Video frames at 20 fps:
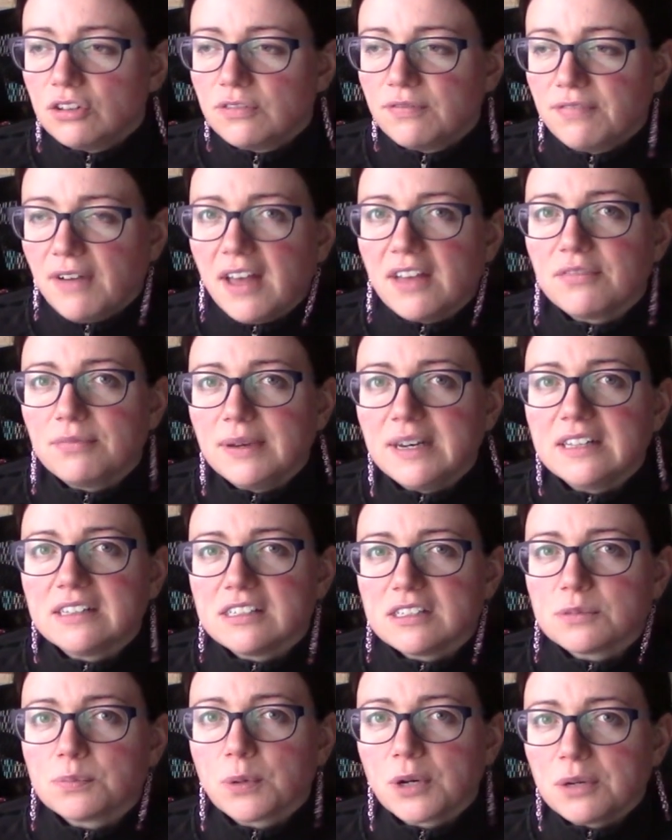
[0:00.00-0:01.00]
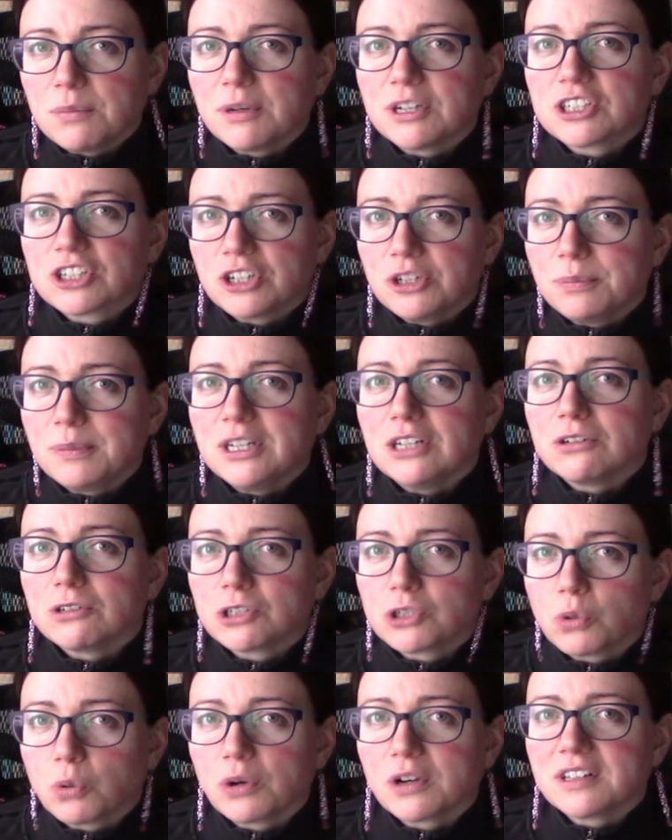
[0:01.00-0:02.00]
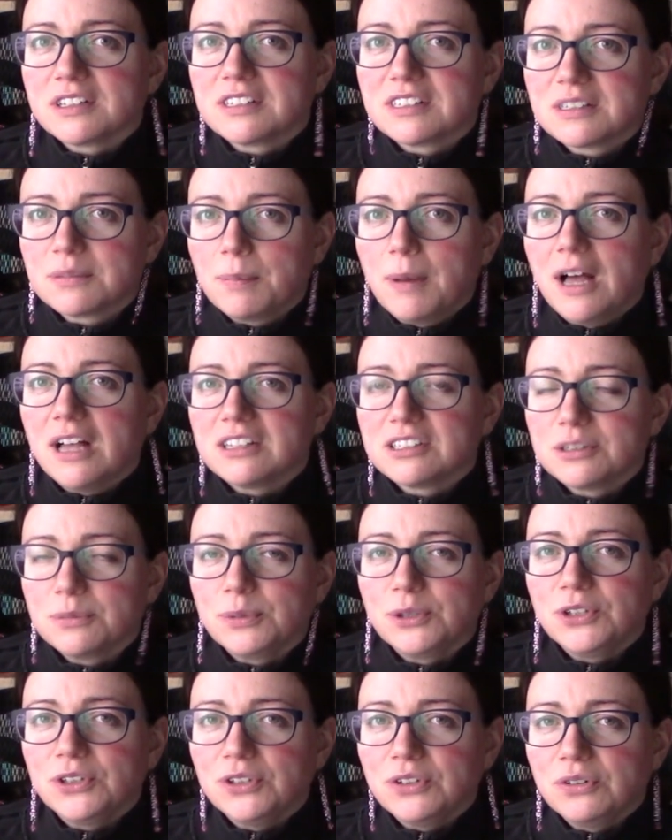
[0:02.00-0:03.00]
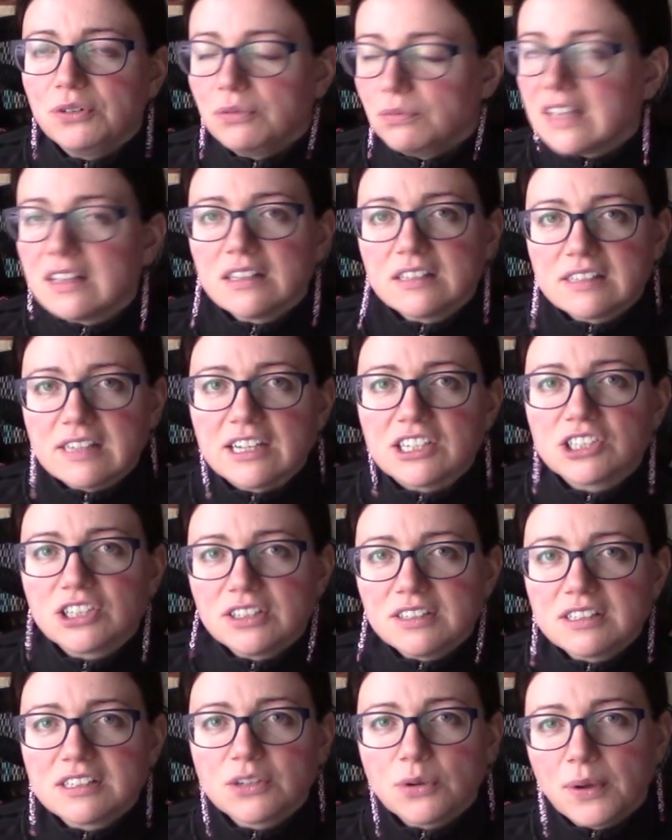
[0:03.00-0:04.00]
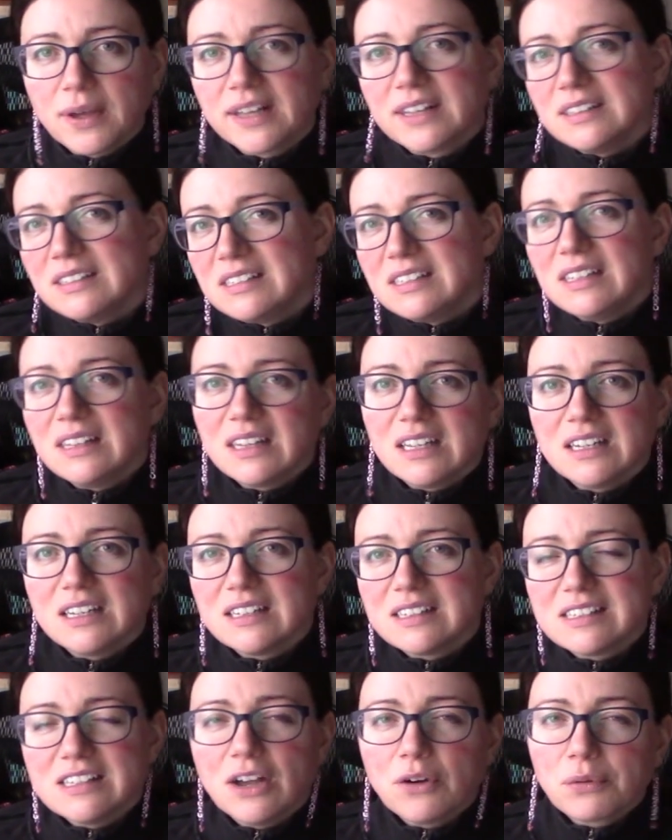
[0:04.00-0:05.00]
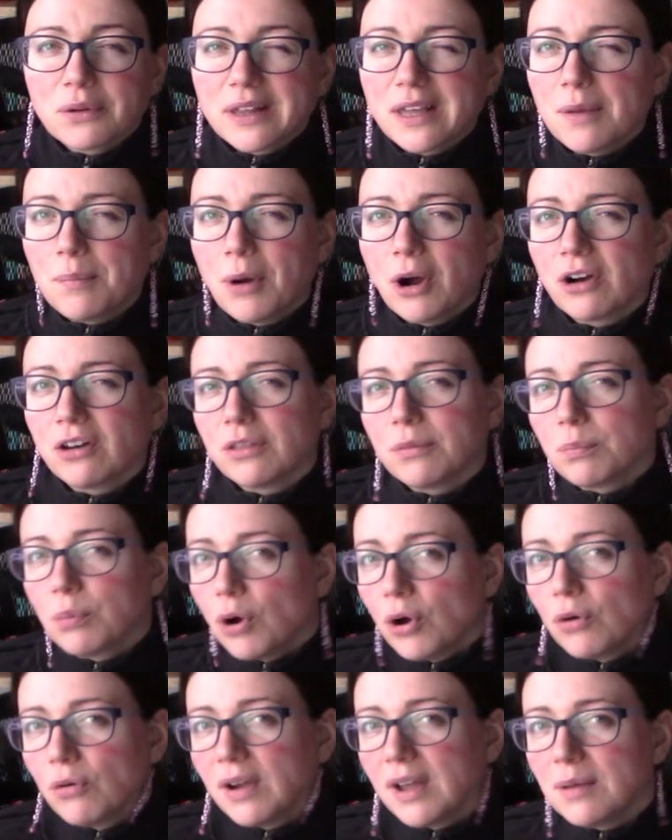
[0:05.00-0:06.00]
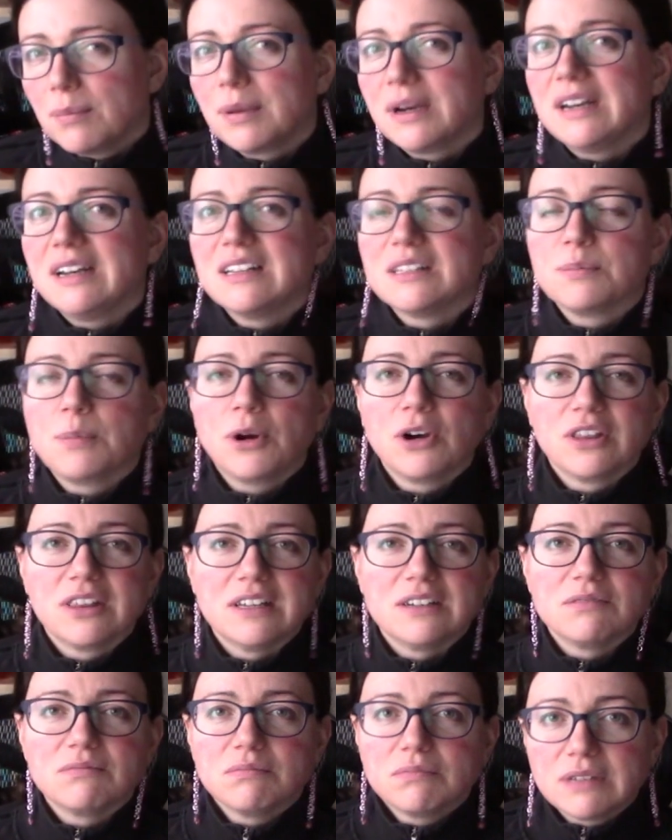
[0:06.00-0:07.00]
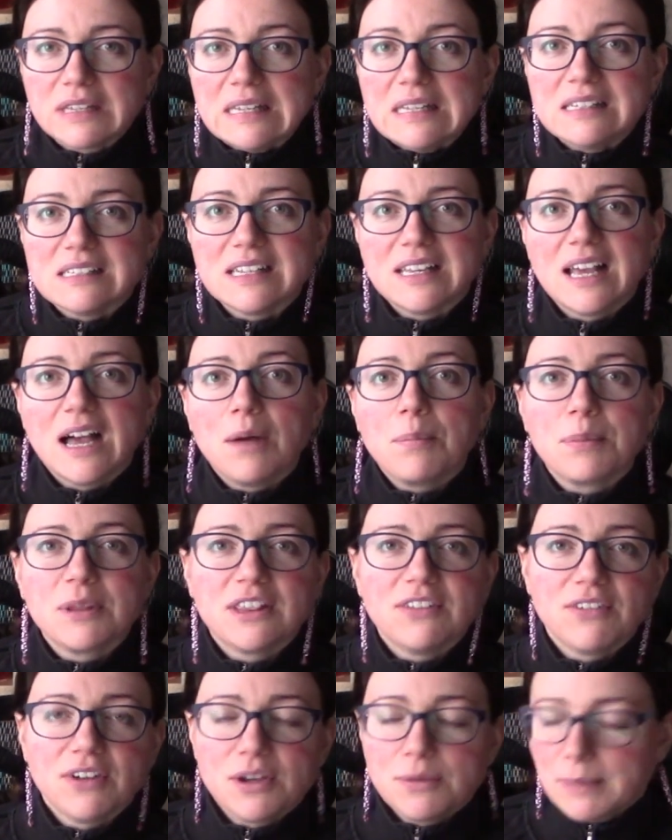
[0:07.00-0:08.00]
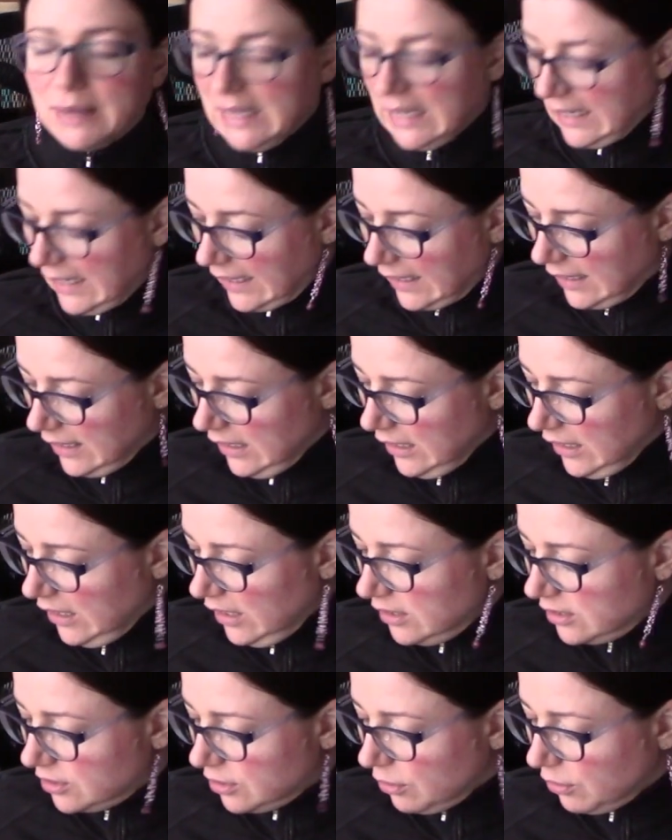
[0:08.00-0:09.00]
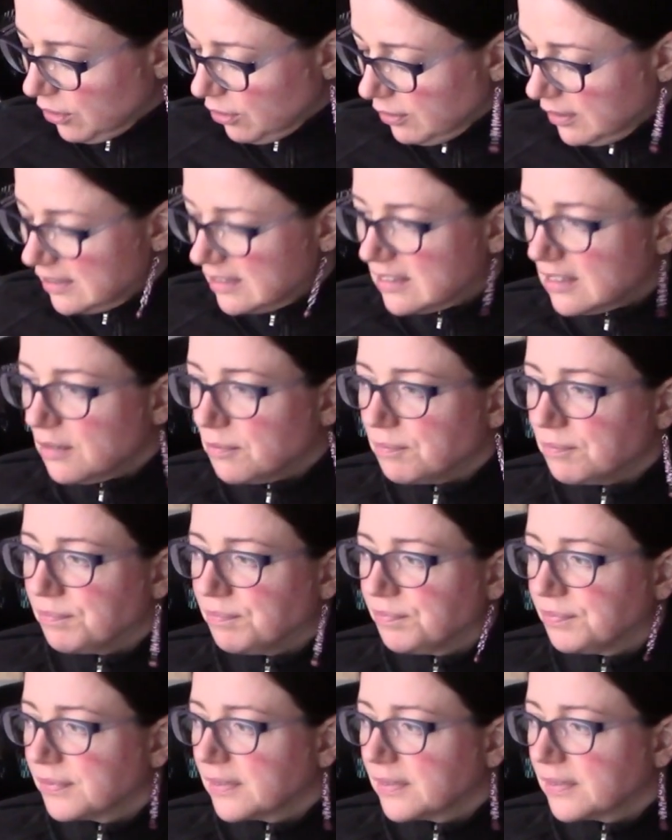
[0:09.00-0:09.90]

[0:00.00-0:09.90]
5 minutes is pretty much going to be your shortest possible session. So I can see that it's not really a part of the program, but it is part of the easing up at the very beginning. So there is some